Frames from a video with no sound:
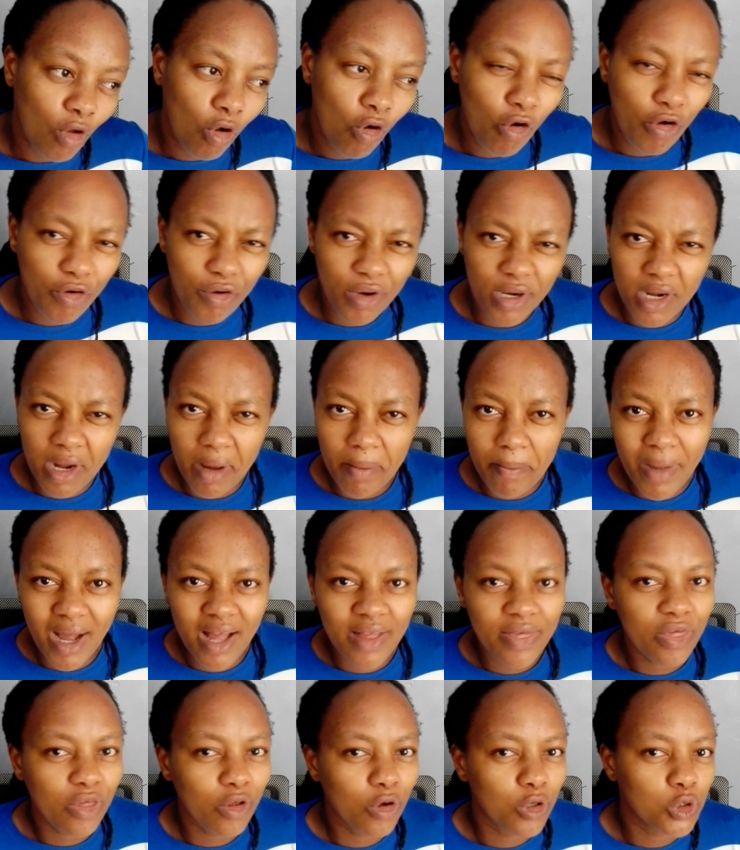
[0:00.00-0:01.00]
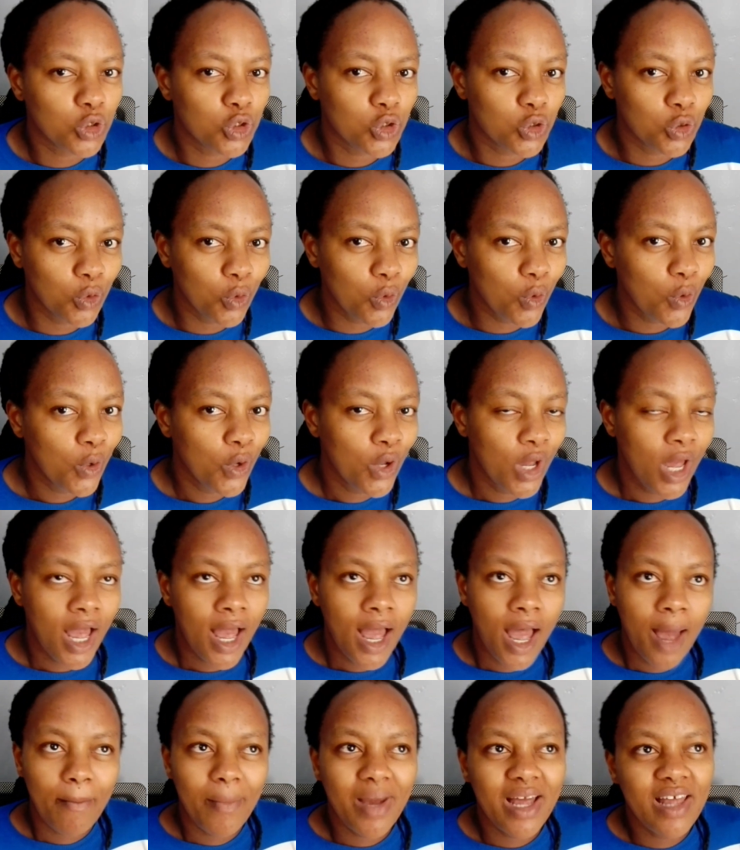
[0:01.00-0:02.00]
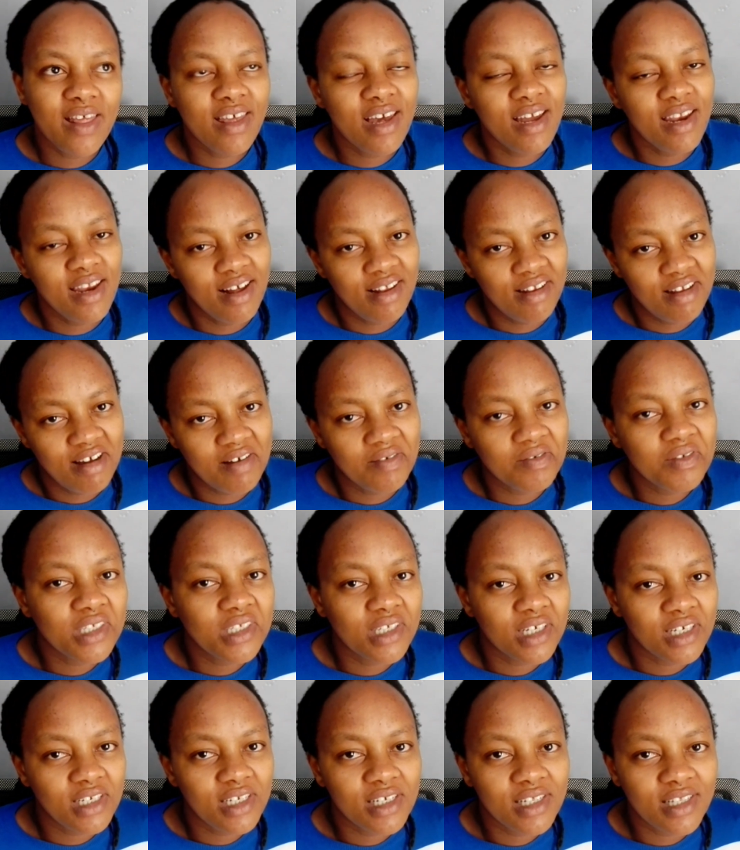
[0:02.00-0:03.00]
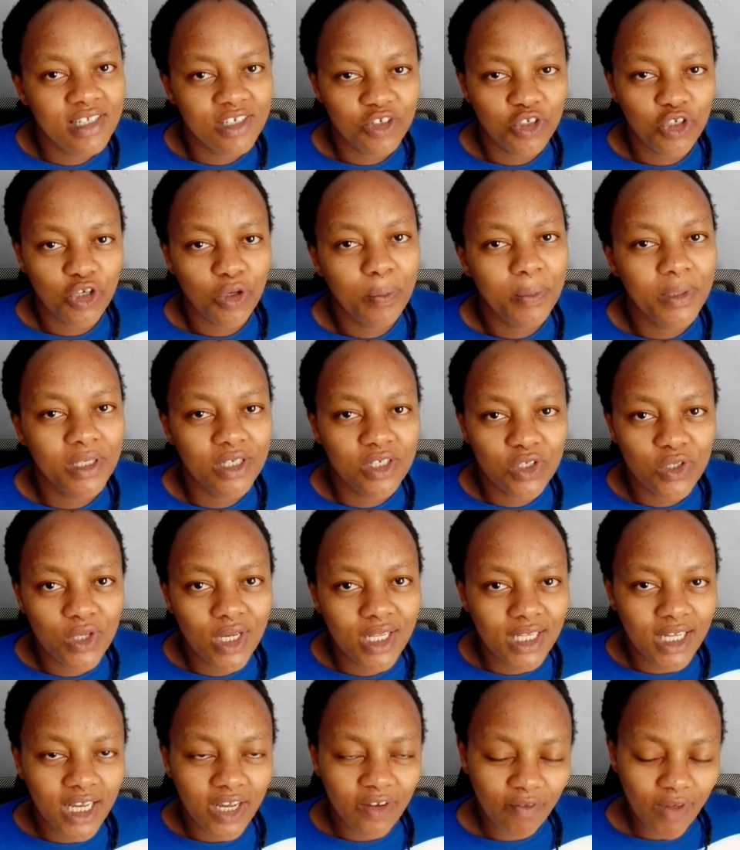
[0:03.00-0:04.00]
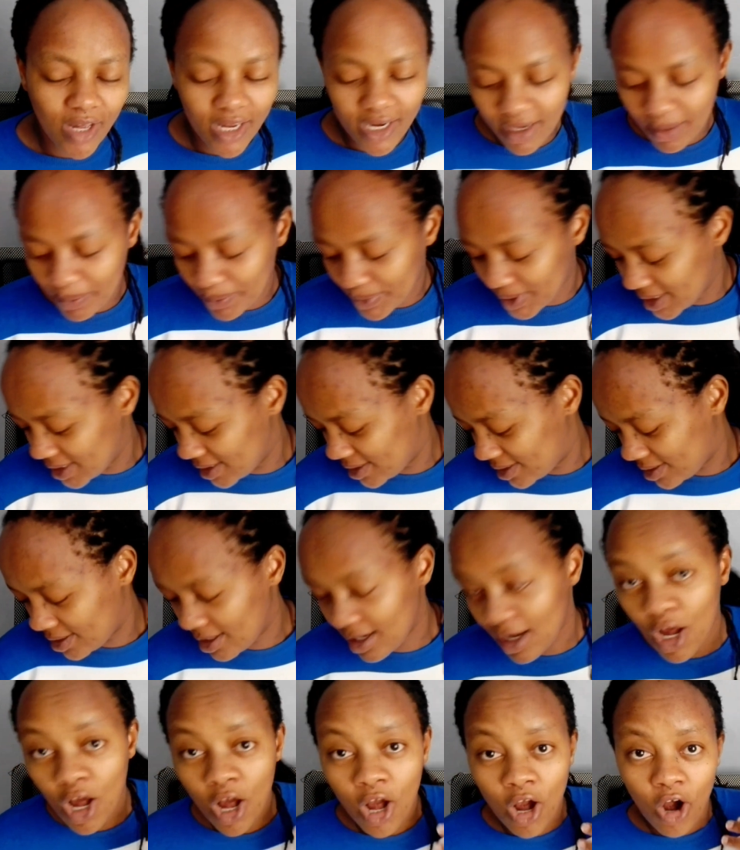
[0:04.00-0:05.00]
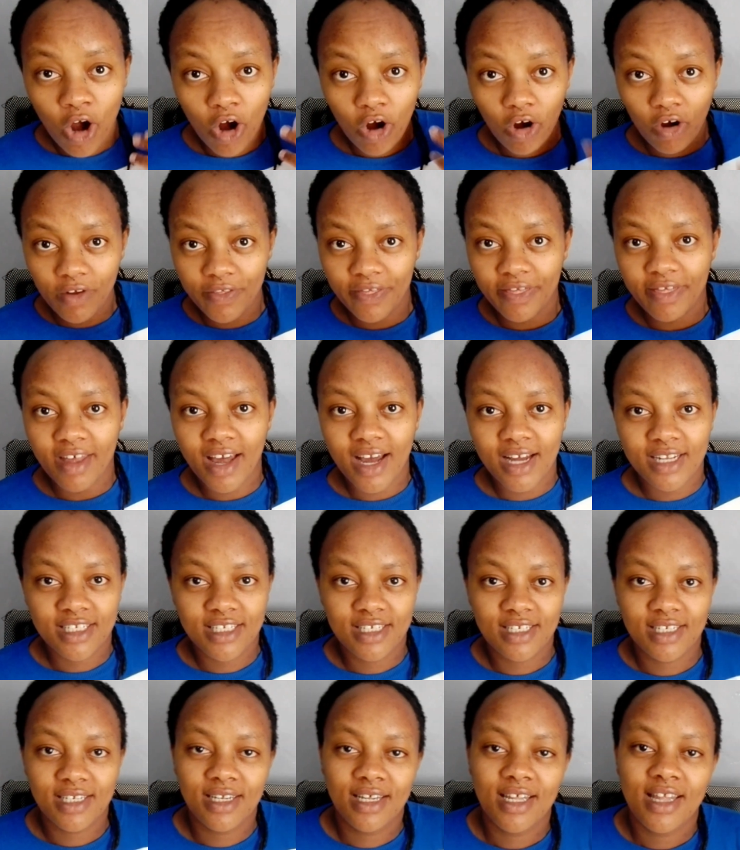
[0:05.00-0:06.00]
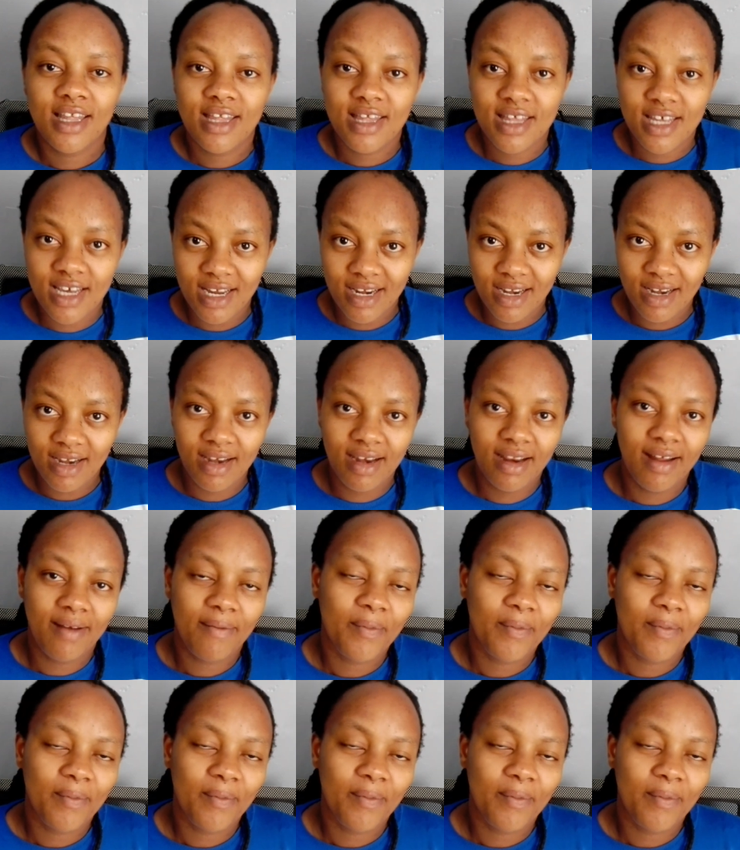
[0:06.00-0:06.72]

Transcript: or in a month or two. By then I'll have started the shopping, so I'll give you an update on that then.